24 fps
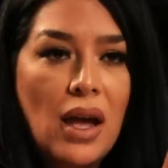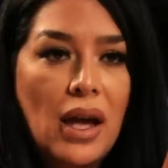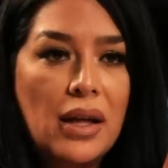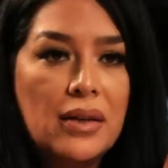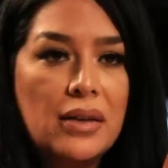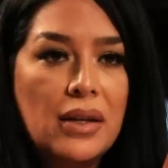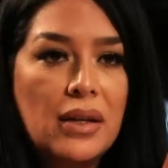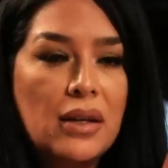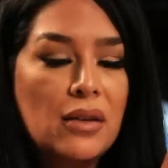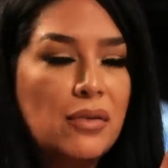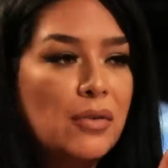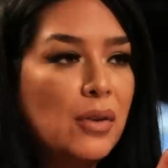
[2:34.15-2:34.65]
And
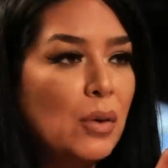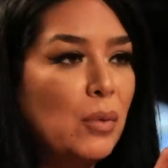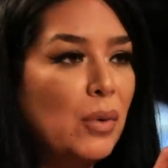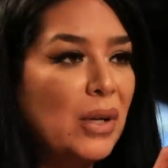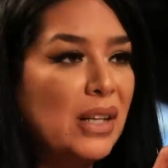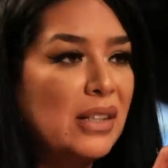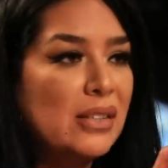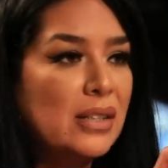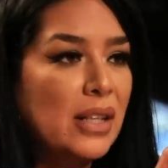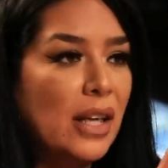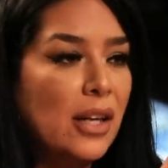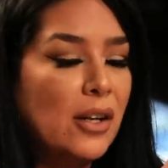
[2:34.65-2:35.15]
then a few
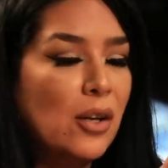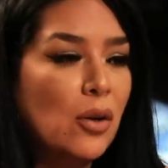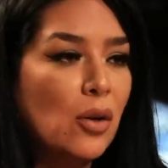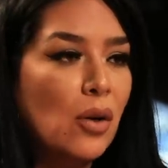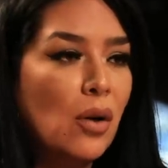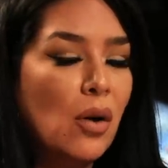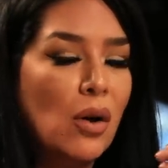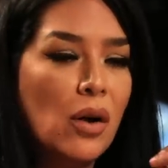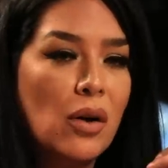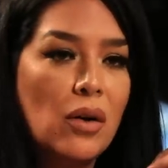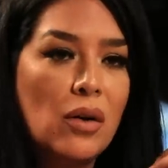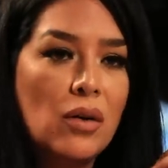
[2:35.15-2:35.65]
weeks later,
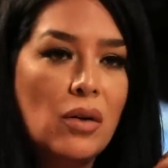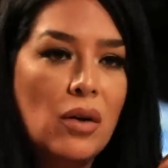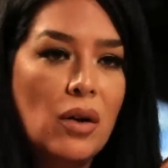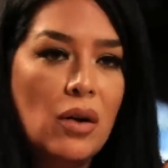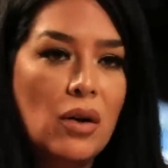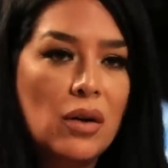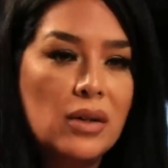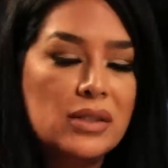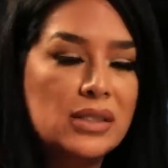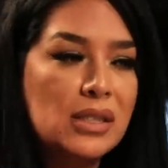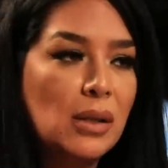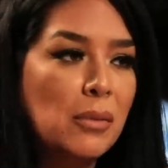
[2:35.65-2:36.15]
our,
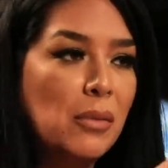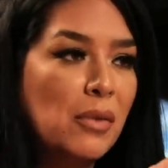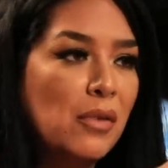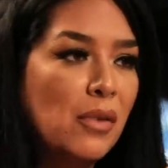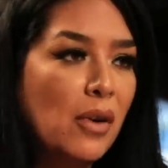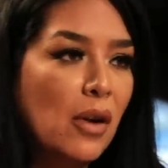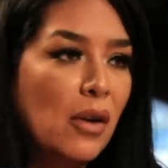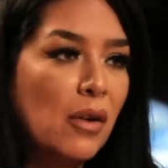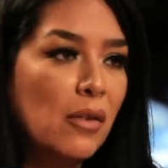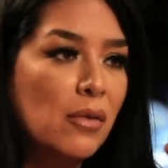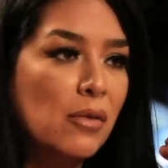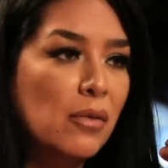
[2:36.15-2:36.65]
our some of
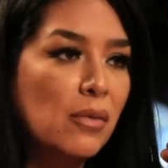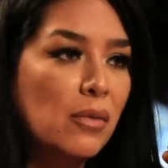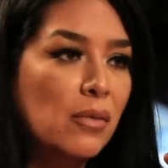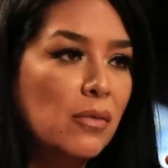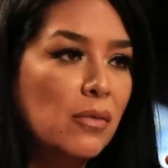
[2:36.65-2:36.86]
our